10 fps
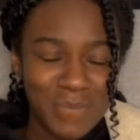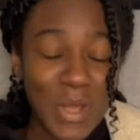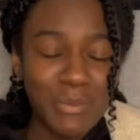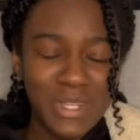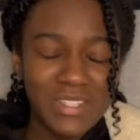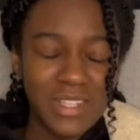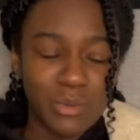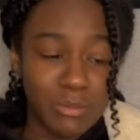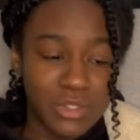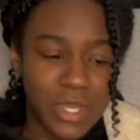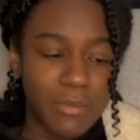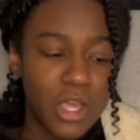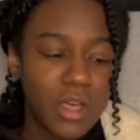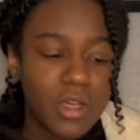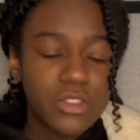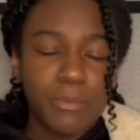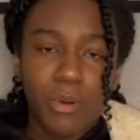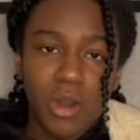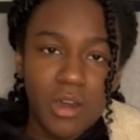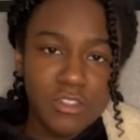I'm going to say that one more time. The
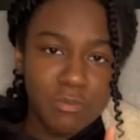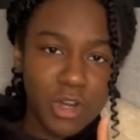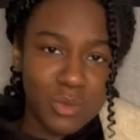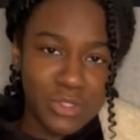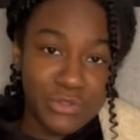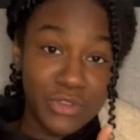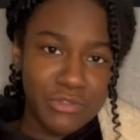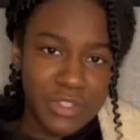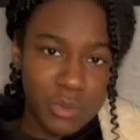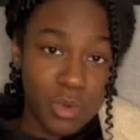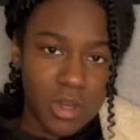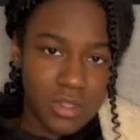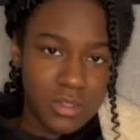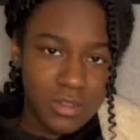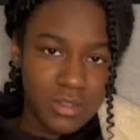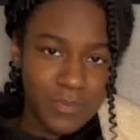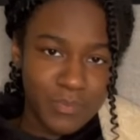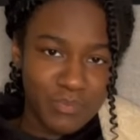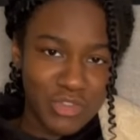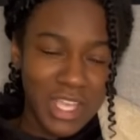pass mark was 51
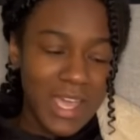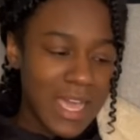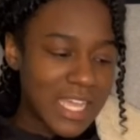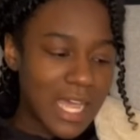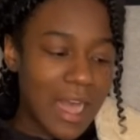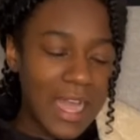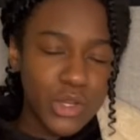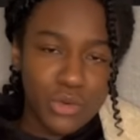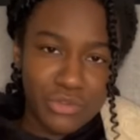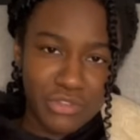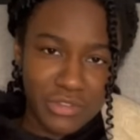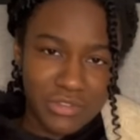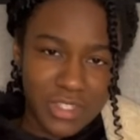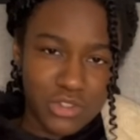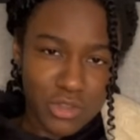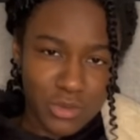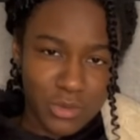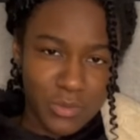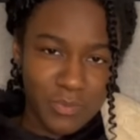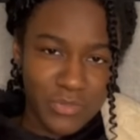and I got
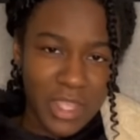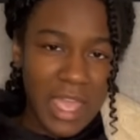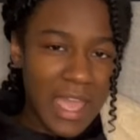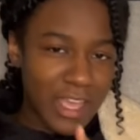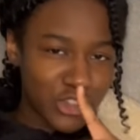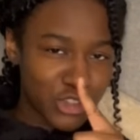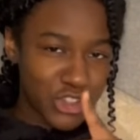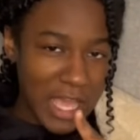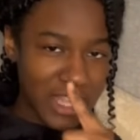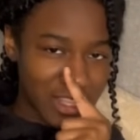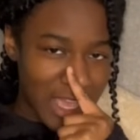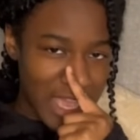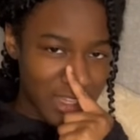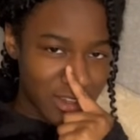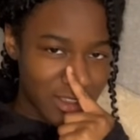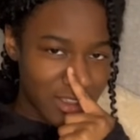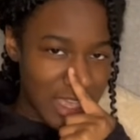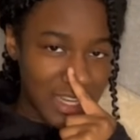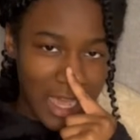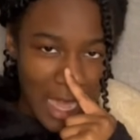52.
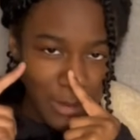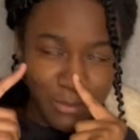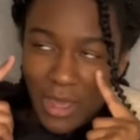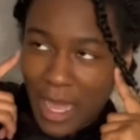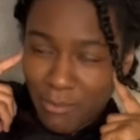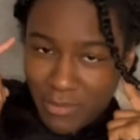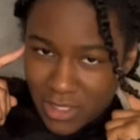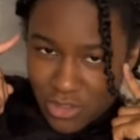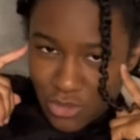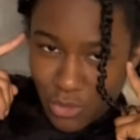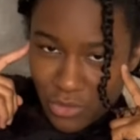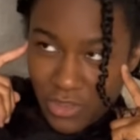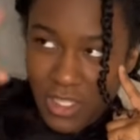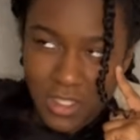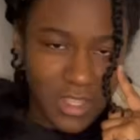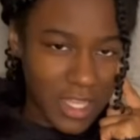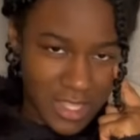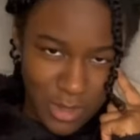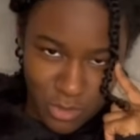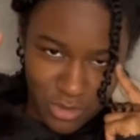And I'm meant to not think that
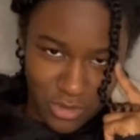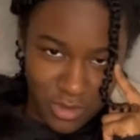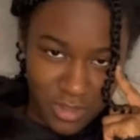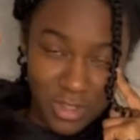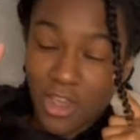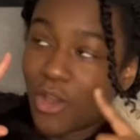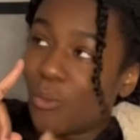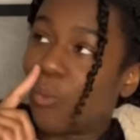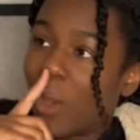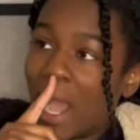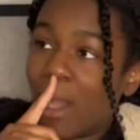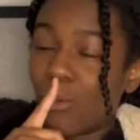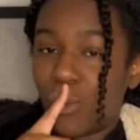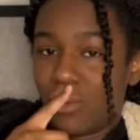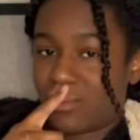that was God. Wow.